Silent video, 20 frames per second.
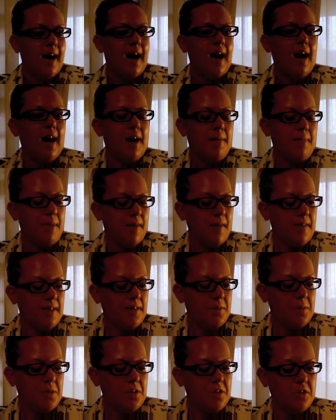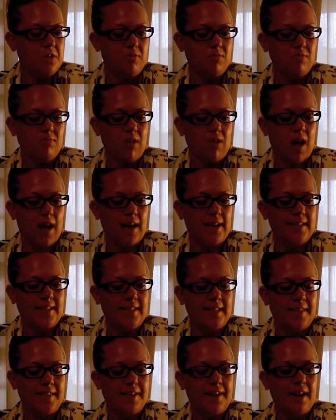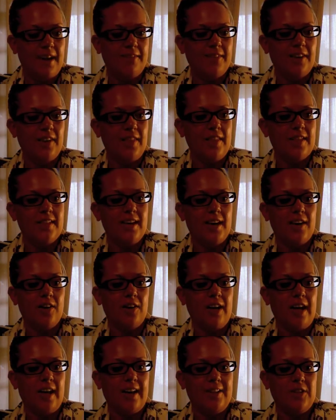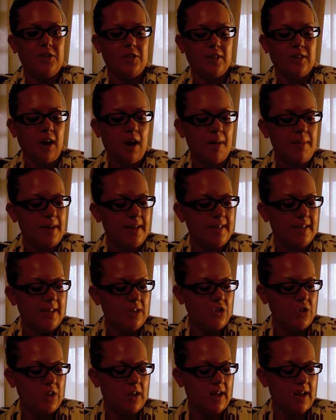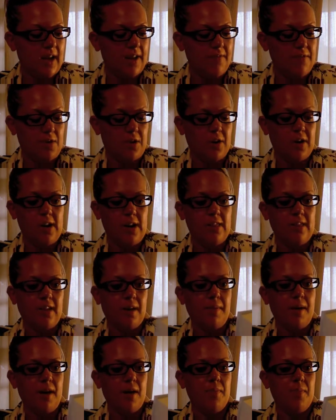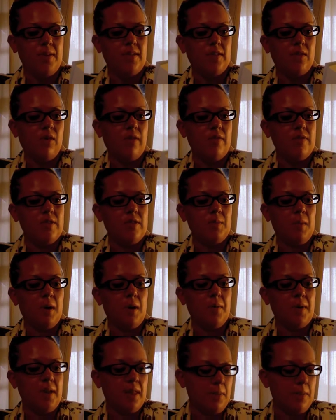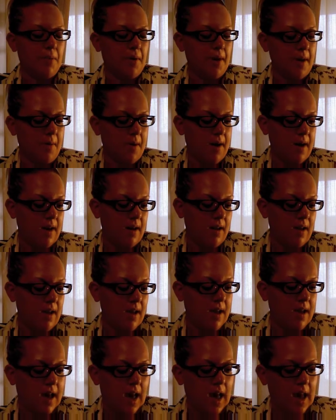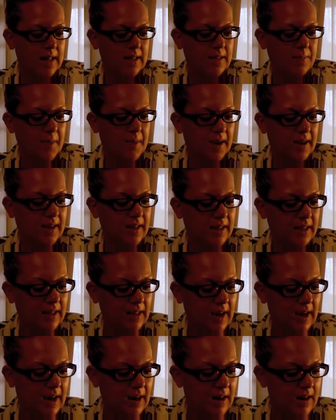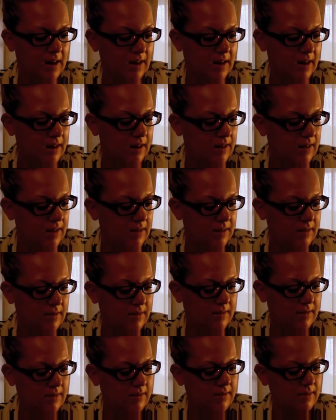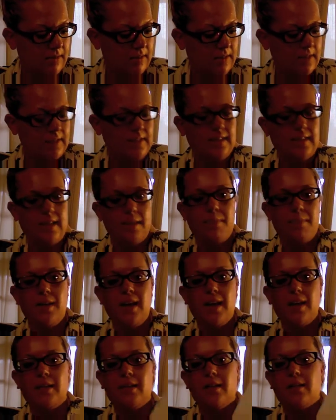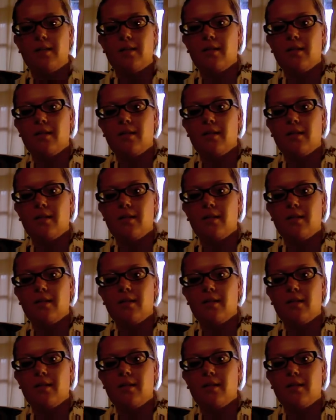And this one, honestly, the cover and the title kind of just caught my attention. I haven't heard anything about it, but it's called The Smart One and the Pretty One, and it's by Claire Lazebnik.